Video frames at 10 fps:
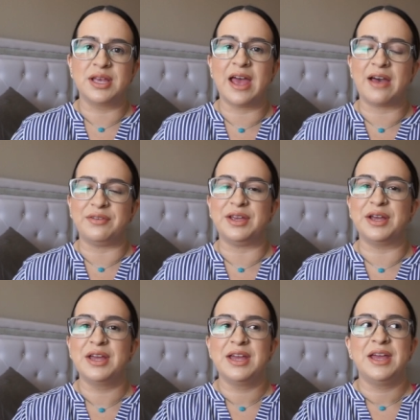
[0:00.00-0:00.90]
having
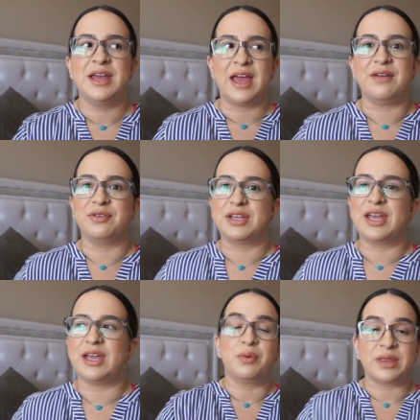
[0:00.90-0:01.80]
every
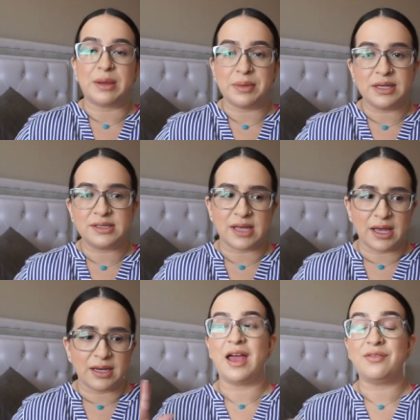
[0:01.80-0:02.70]
kid. With that being
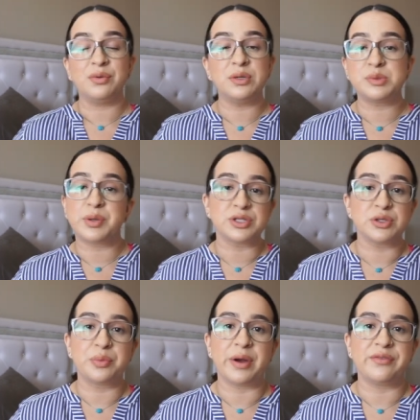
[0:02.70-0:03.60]
said, everyone's
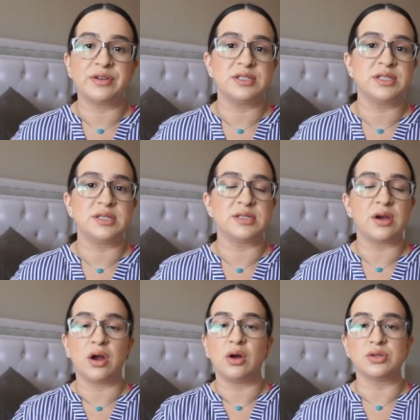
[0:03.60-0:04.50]
personal preferences
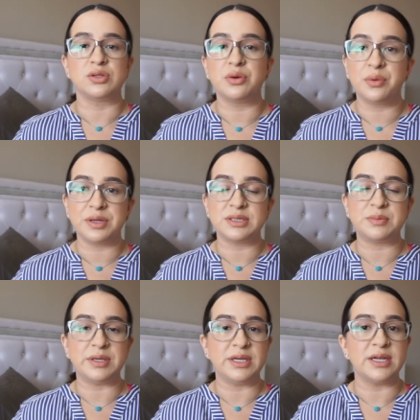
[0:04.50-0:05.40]
are also going to
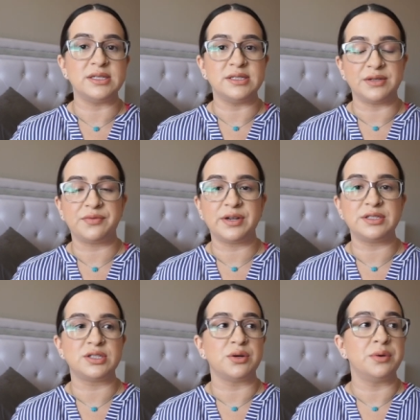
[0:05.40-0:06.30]
be different.
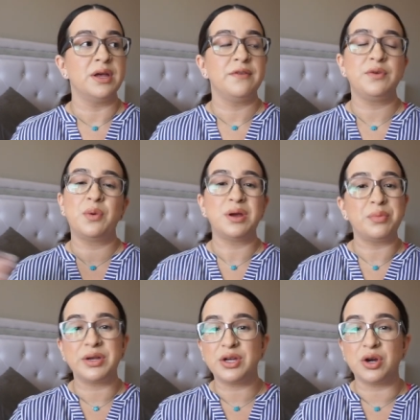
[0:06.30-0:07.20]
So if you want to
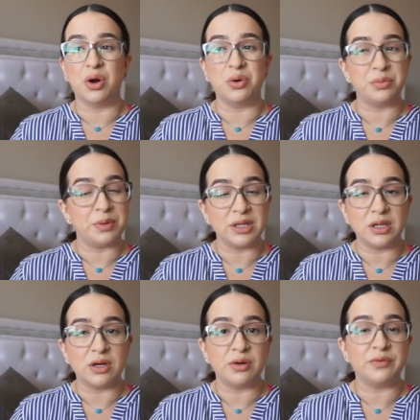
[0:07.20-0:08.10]
bring your own
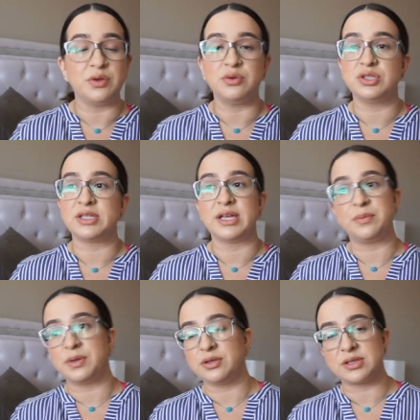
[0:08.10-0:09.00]
pillow, if you just hate the
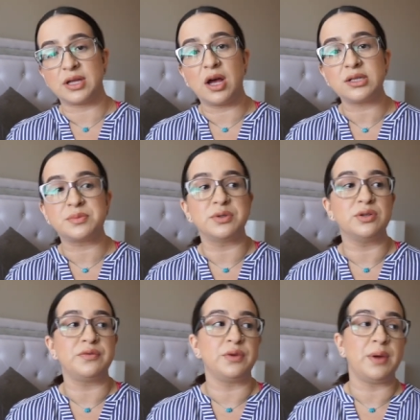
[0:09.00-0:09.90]
pillows at the
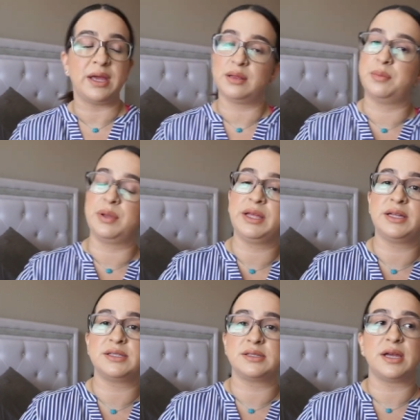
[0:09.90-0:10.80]
hospital, if you hate the
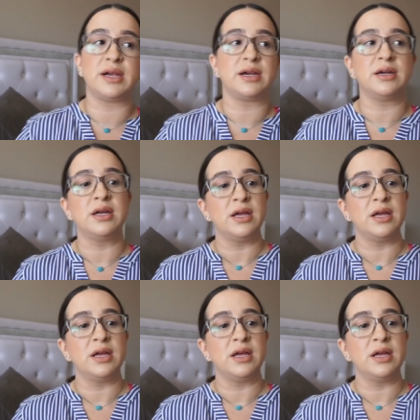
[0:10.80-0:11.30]
blankets there,